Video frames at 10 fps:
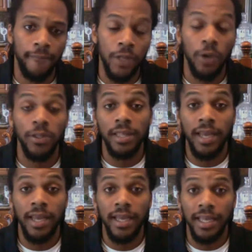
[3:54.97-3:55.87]
The only thing
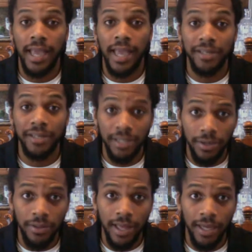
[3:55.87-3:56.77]
that can guarantee you
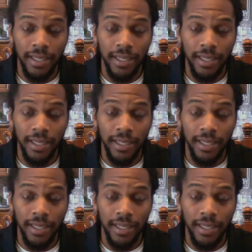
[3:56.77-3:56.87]
that